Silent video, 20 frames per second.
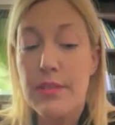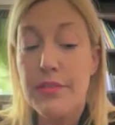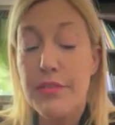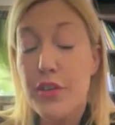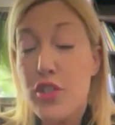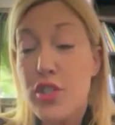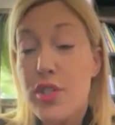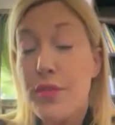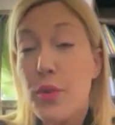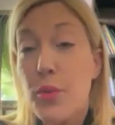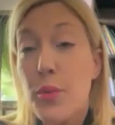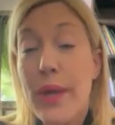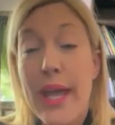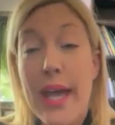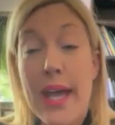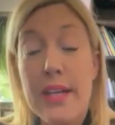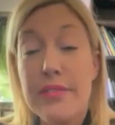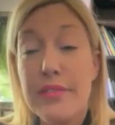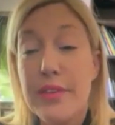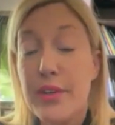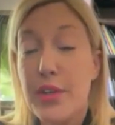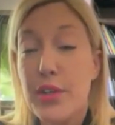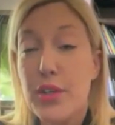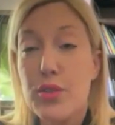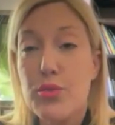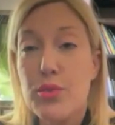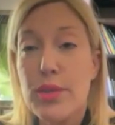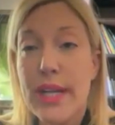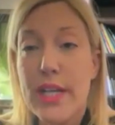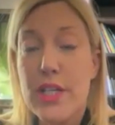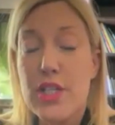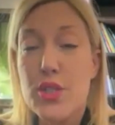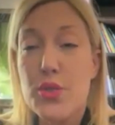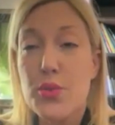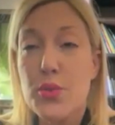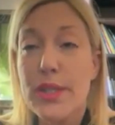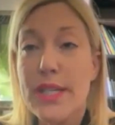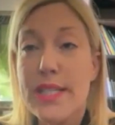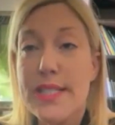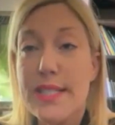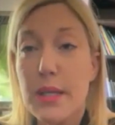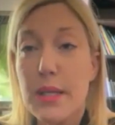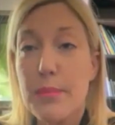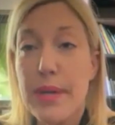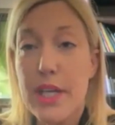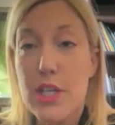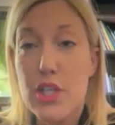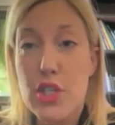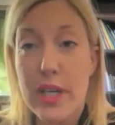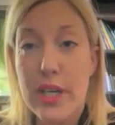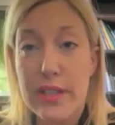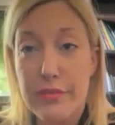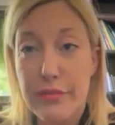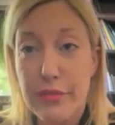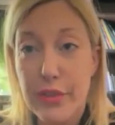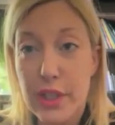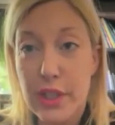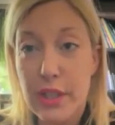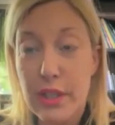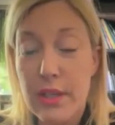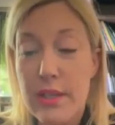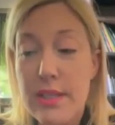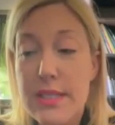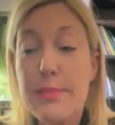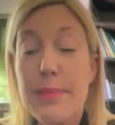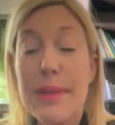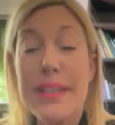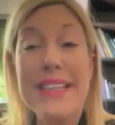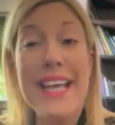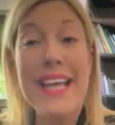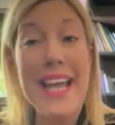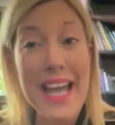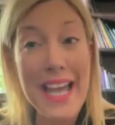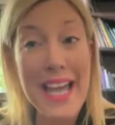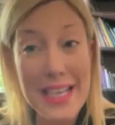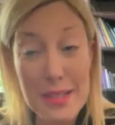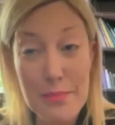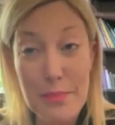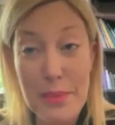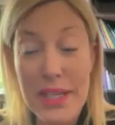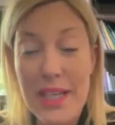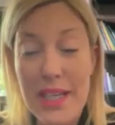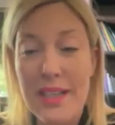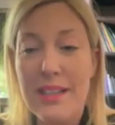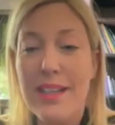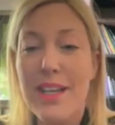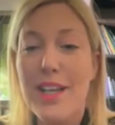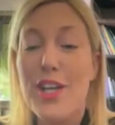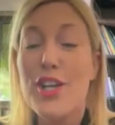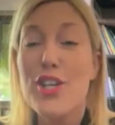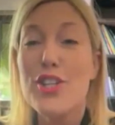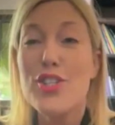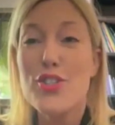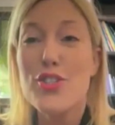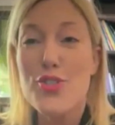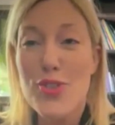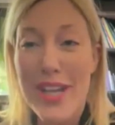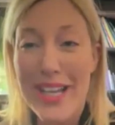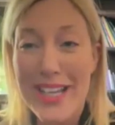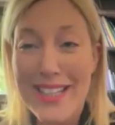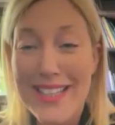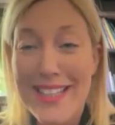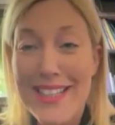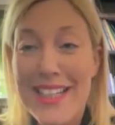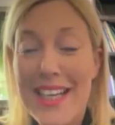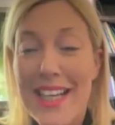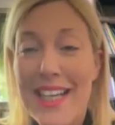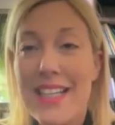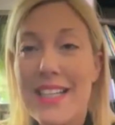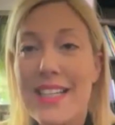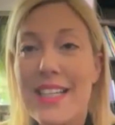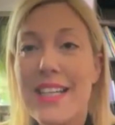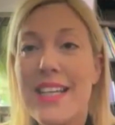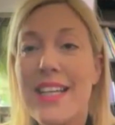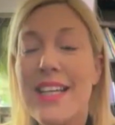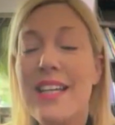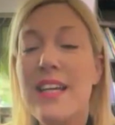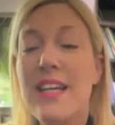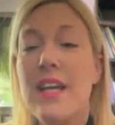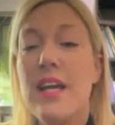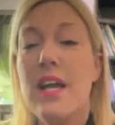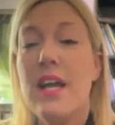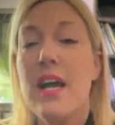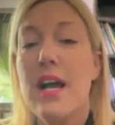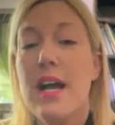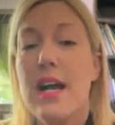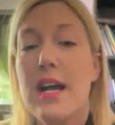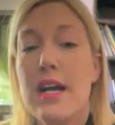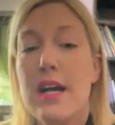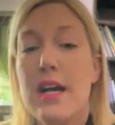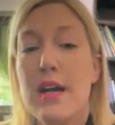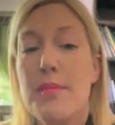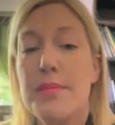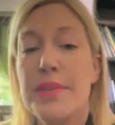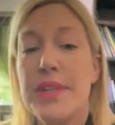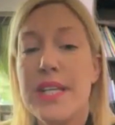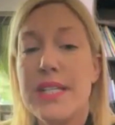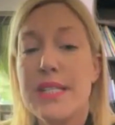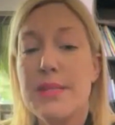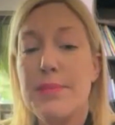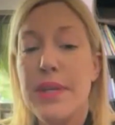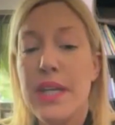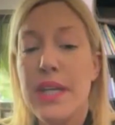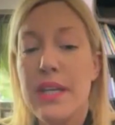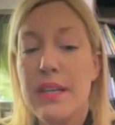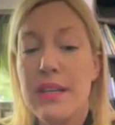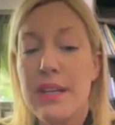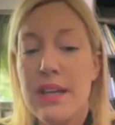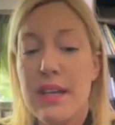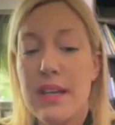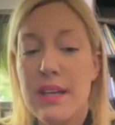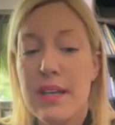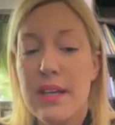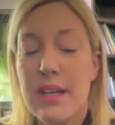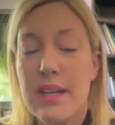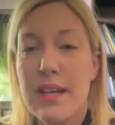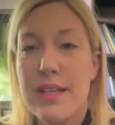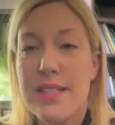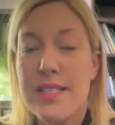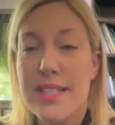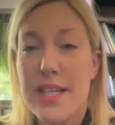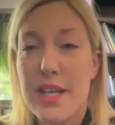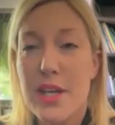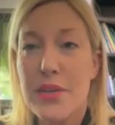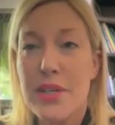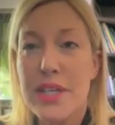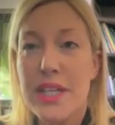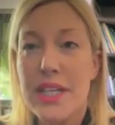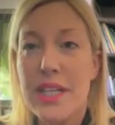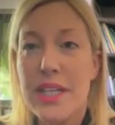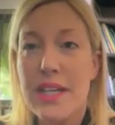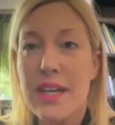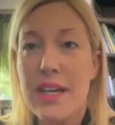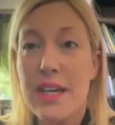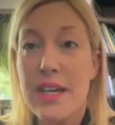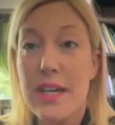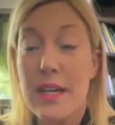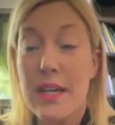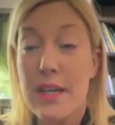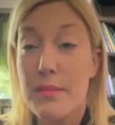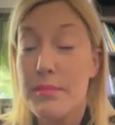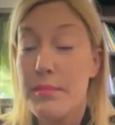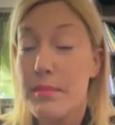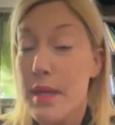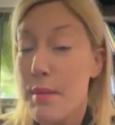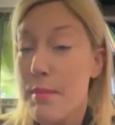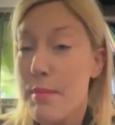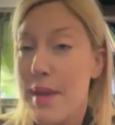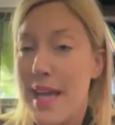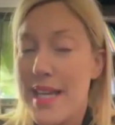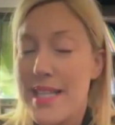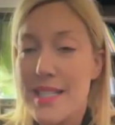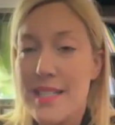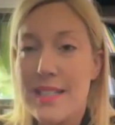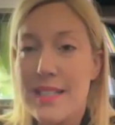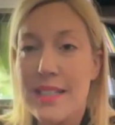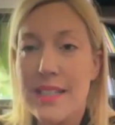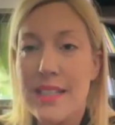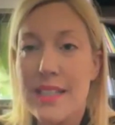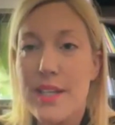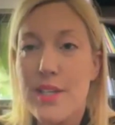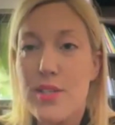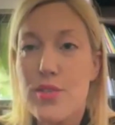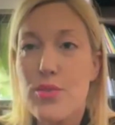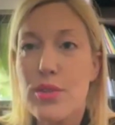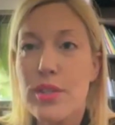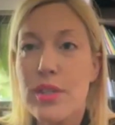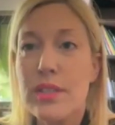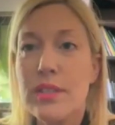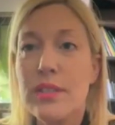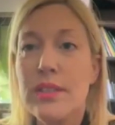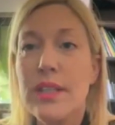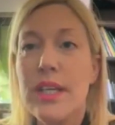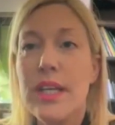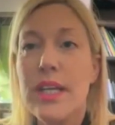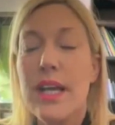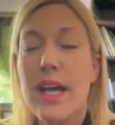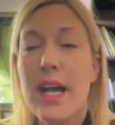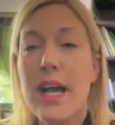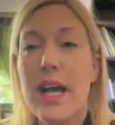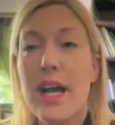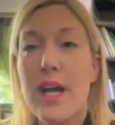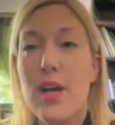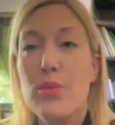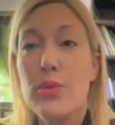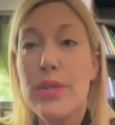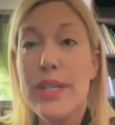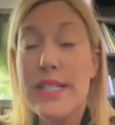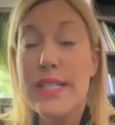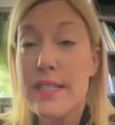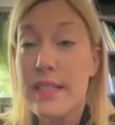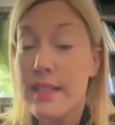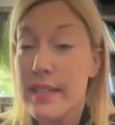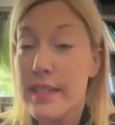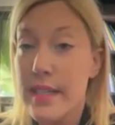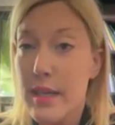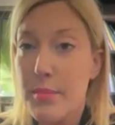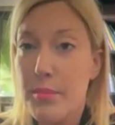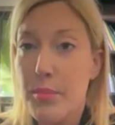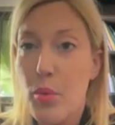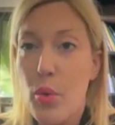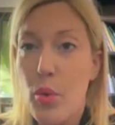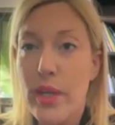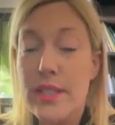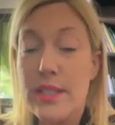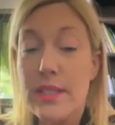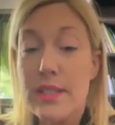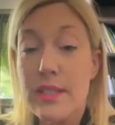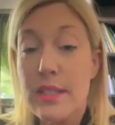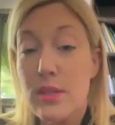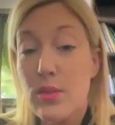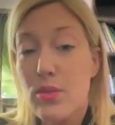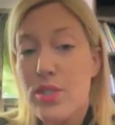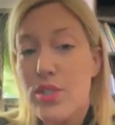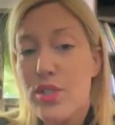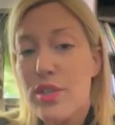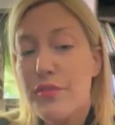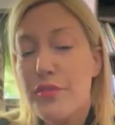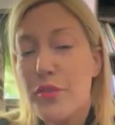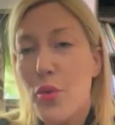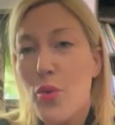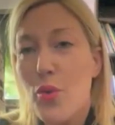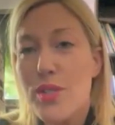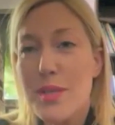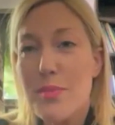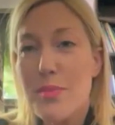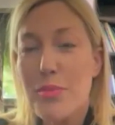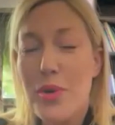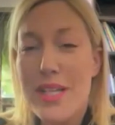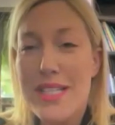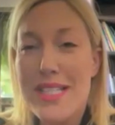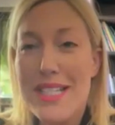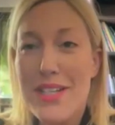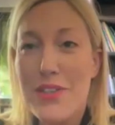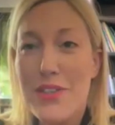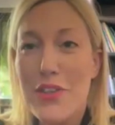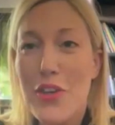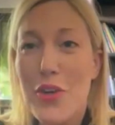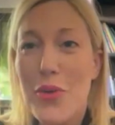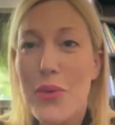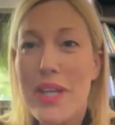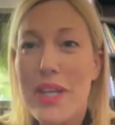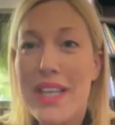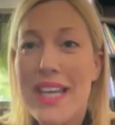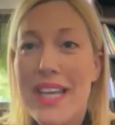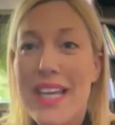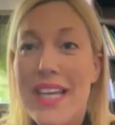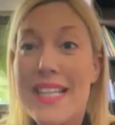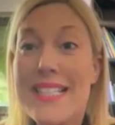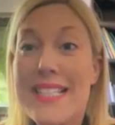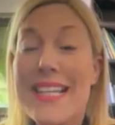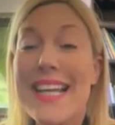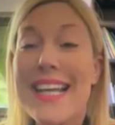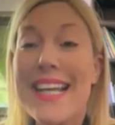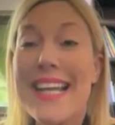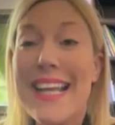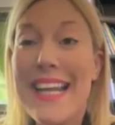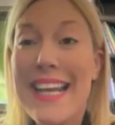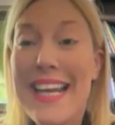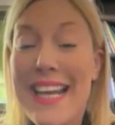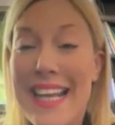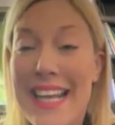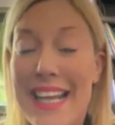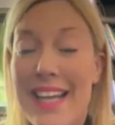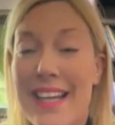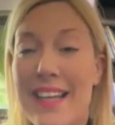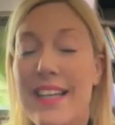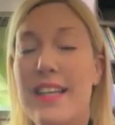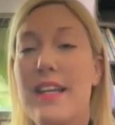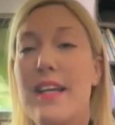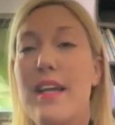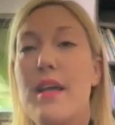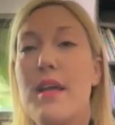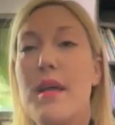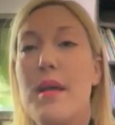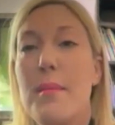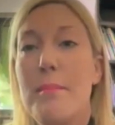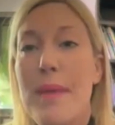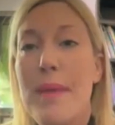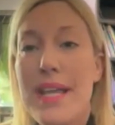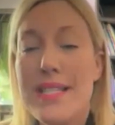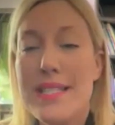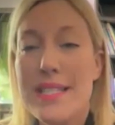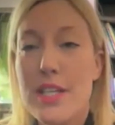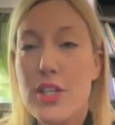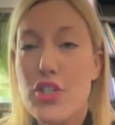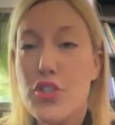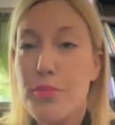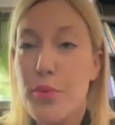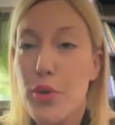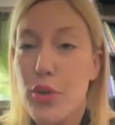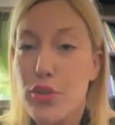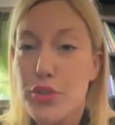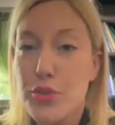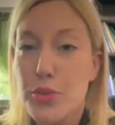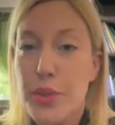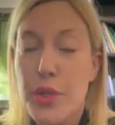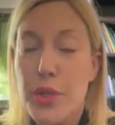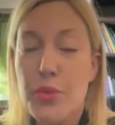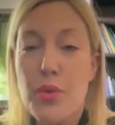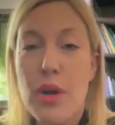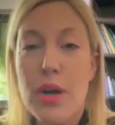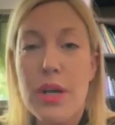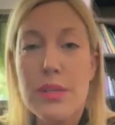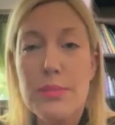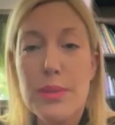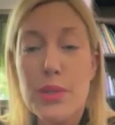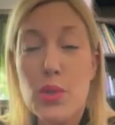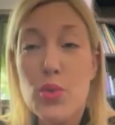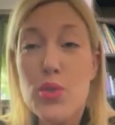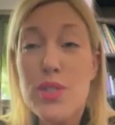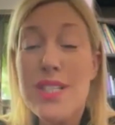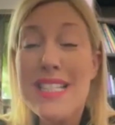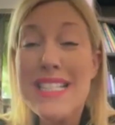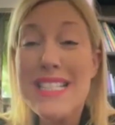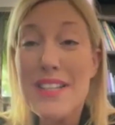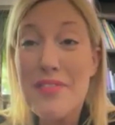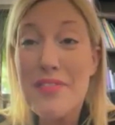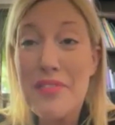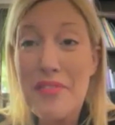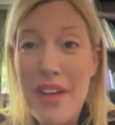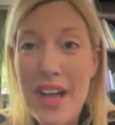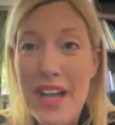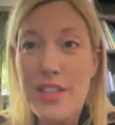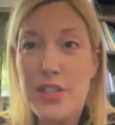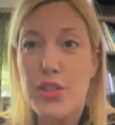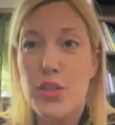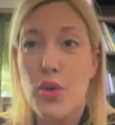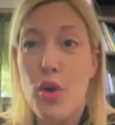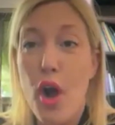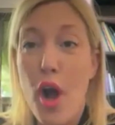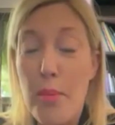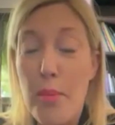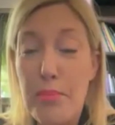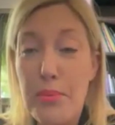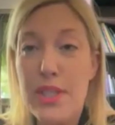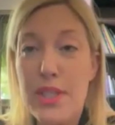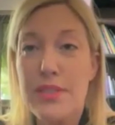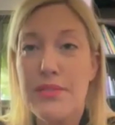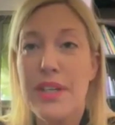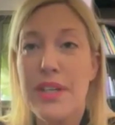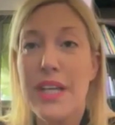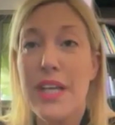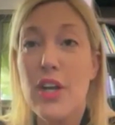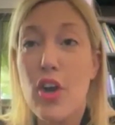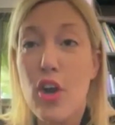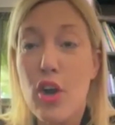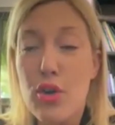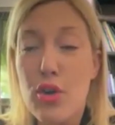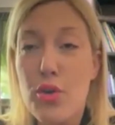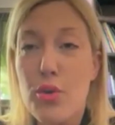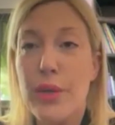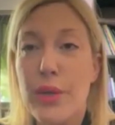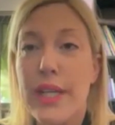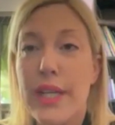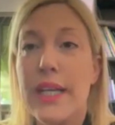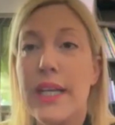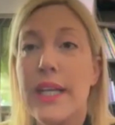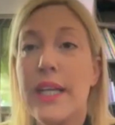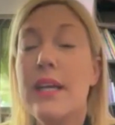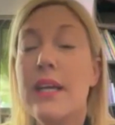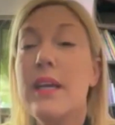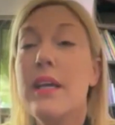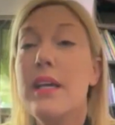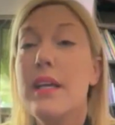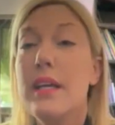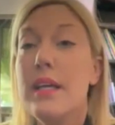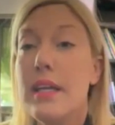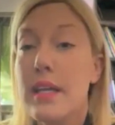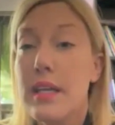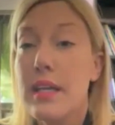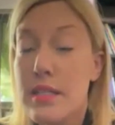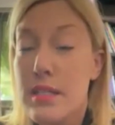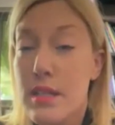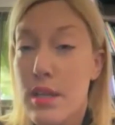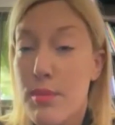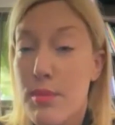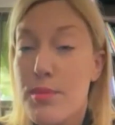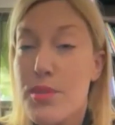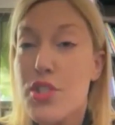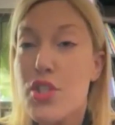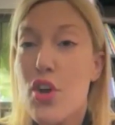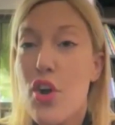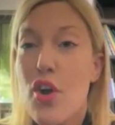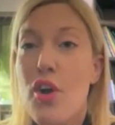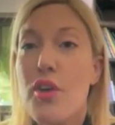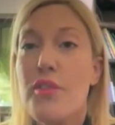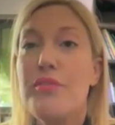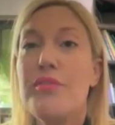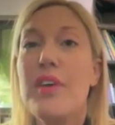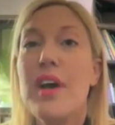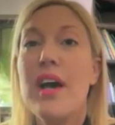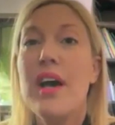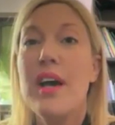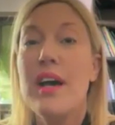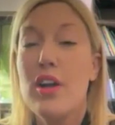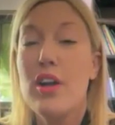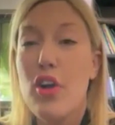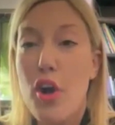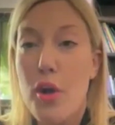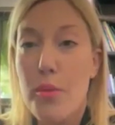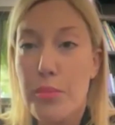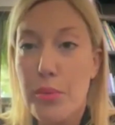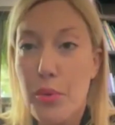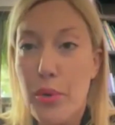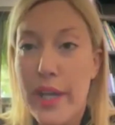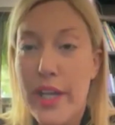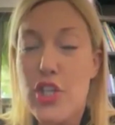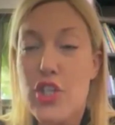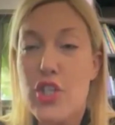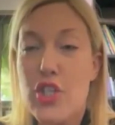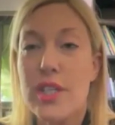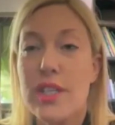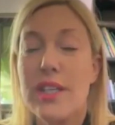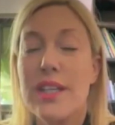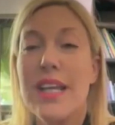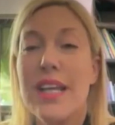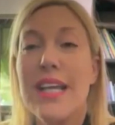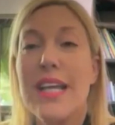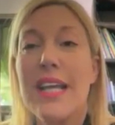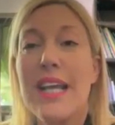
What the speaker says: First of all, we had very good relations with Azerbaijan for years, but they had been strengthened lately. There's been a very ambassador in Israel recently appointed. And also, of course, the president going there is a clear message both to Iran, but also de facto, operatively, concretely, in terms of cooperation.